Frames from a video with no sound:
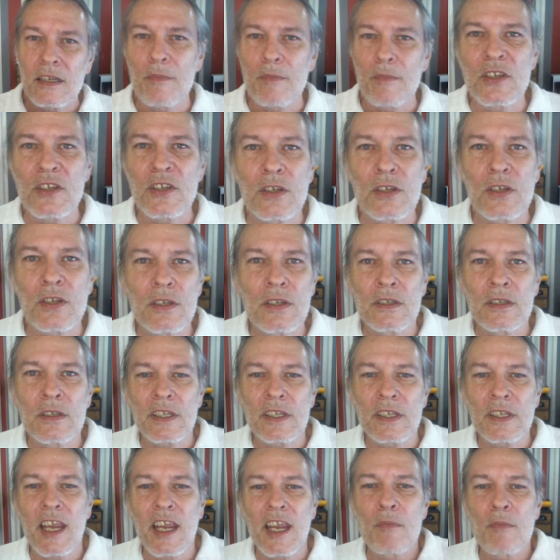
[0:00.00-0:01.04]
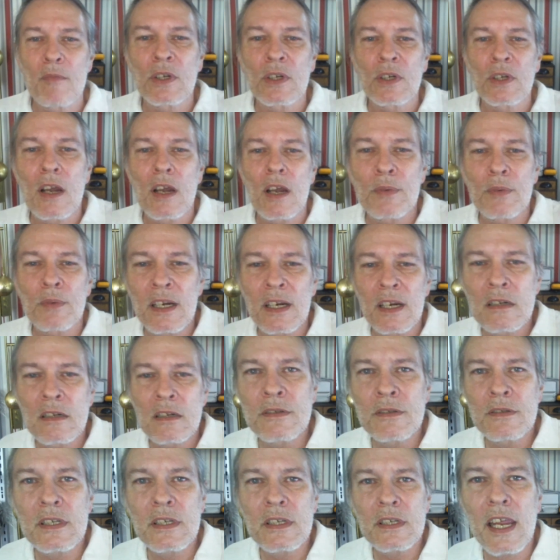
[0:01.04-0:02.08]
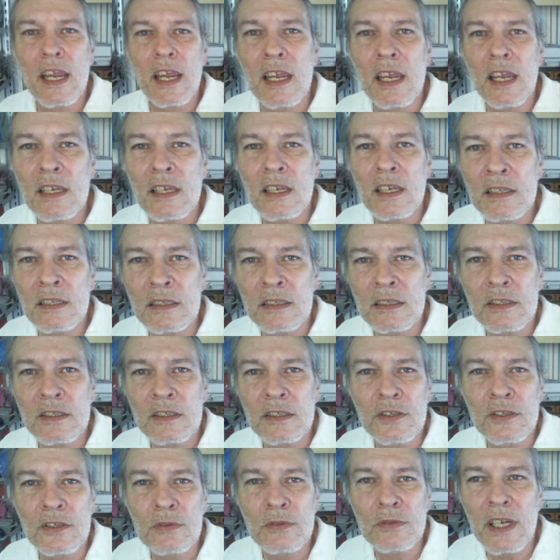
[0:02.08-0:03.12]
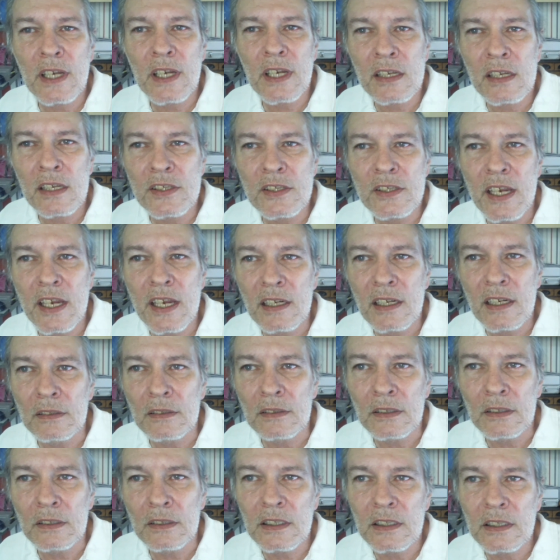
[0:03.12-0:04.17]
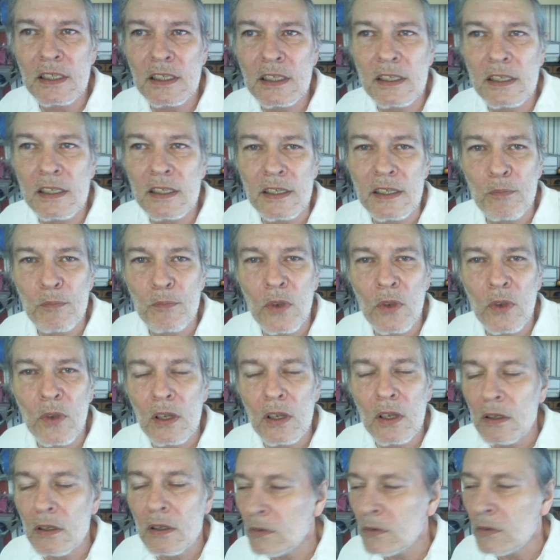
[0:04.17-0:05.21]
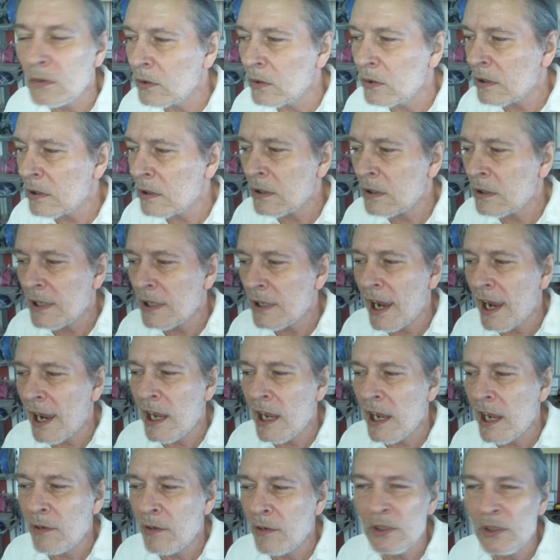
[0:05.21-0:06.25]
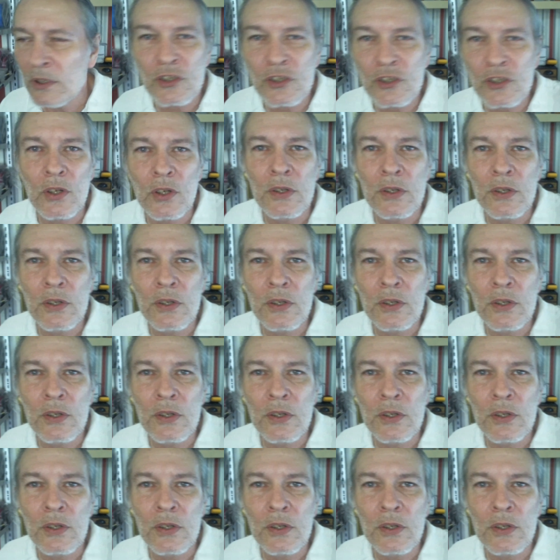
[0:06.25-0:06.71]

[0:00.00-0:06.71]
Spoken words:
me turn the camera around and you can take a look, or I will show you